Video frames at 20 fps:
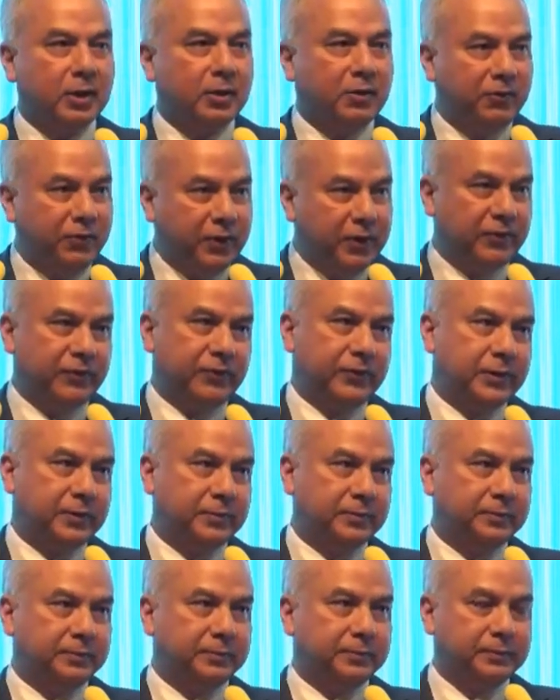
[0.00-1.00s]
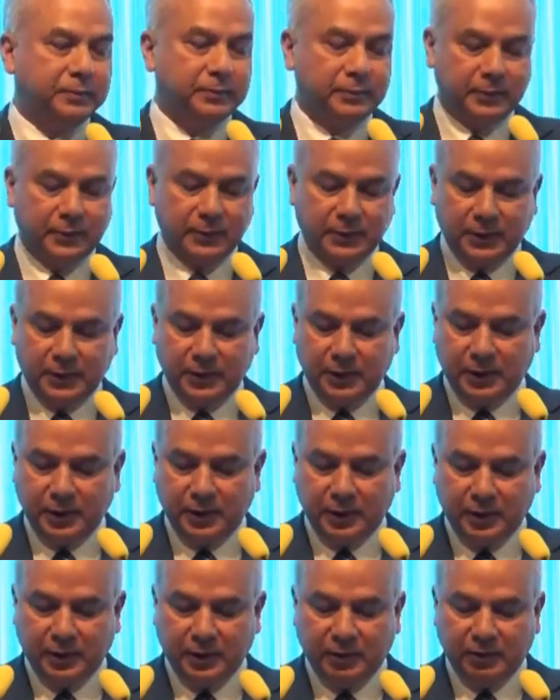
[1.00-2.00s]
Fifth,
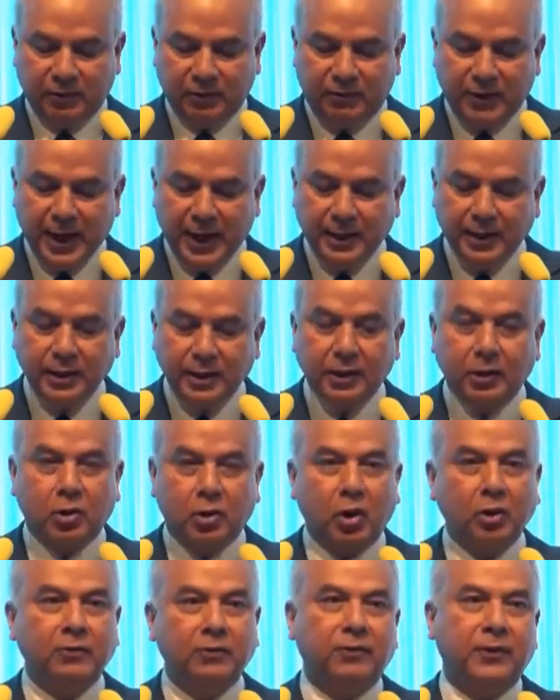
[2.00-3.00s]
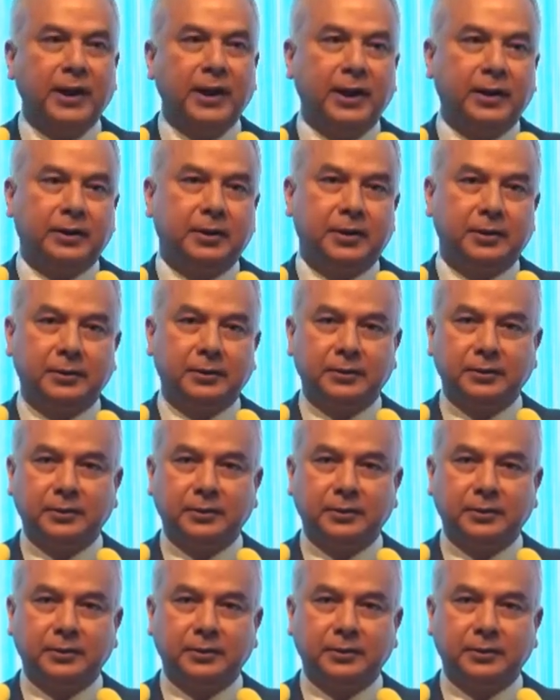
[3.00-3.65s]
violent conflict